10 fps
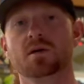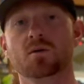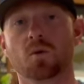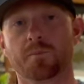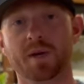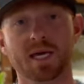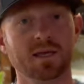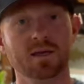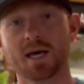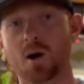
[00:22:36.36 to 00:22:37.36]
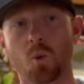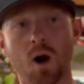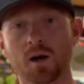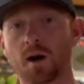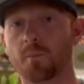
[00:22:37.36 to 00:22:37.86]
we're picking that
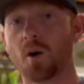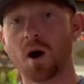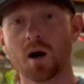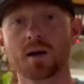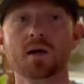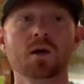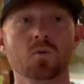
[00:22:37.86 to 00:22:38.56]
water apart.